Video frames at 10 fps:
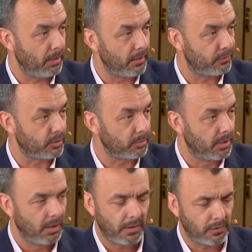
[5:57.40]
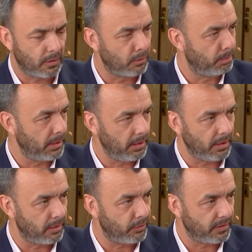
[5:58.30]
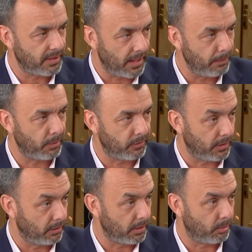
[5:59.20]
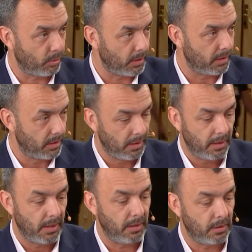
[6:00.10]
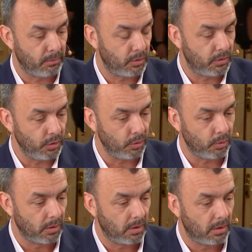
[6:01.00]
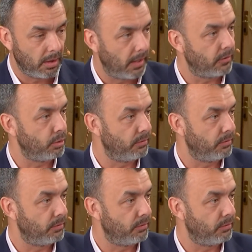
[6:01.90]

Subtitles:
platform. That's a completely different type of skill, number one. And number two, has to